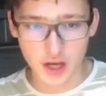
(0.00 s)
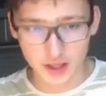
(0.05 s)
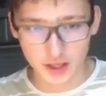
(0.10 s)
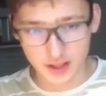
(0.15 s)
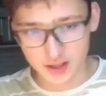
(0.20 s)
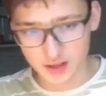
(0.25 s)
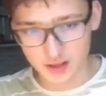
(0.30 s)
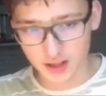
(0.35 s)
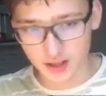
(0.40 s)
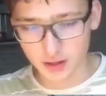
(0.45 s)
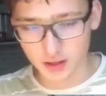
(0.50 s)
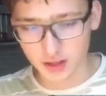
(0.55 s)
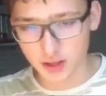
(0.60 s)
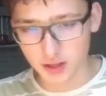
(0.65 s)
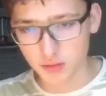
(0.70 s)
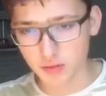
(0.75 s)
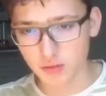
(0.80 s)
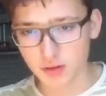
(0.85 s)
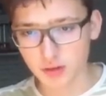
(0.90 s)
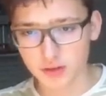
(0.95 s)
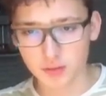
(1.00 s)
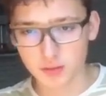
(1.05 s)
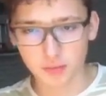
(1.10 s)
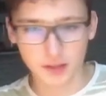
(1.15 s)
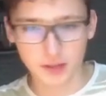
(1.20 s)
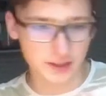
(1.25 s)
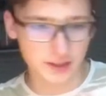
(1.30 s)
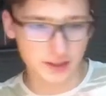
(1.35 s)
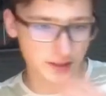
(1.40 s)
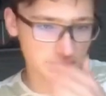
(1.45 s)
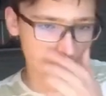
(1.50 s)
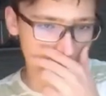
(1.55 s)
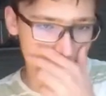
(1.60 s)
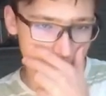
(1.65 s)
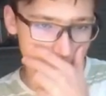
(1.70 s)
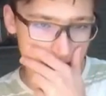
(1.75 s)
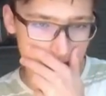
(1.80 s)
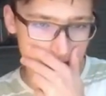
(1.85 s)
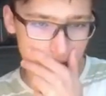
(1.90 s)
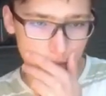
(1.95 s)
He's gonna he will want to play d five
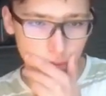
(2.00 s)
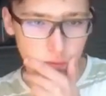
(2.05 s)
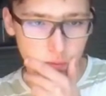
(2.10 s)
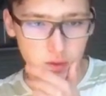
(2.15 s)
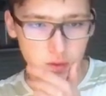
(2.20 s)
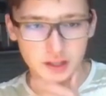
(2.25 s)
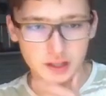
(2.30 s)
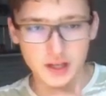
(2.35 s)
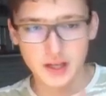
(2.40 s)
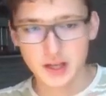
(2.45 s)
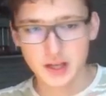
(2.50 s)
at some point.